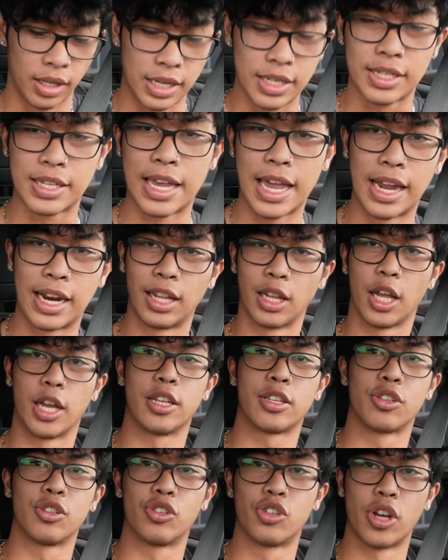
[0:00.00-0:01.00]
Let's get it,
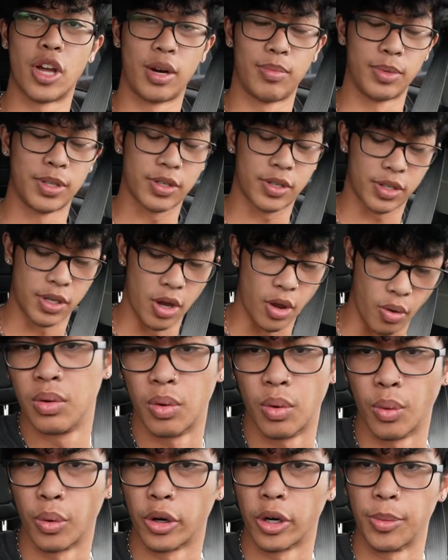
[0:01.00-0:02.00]
ladies and gentlemen. So,
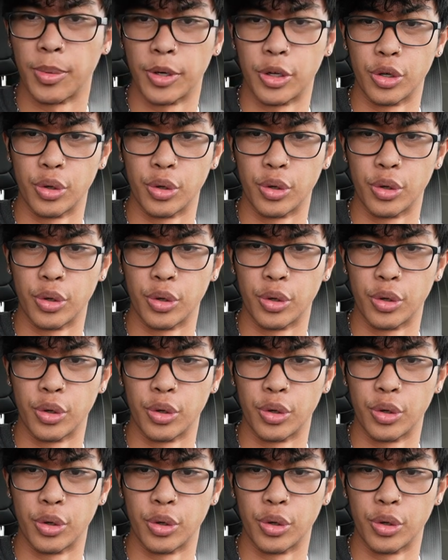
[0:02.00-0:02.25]
what we're gonna be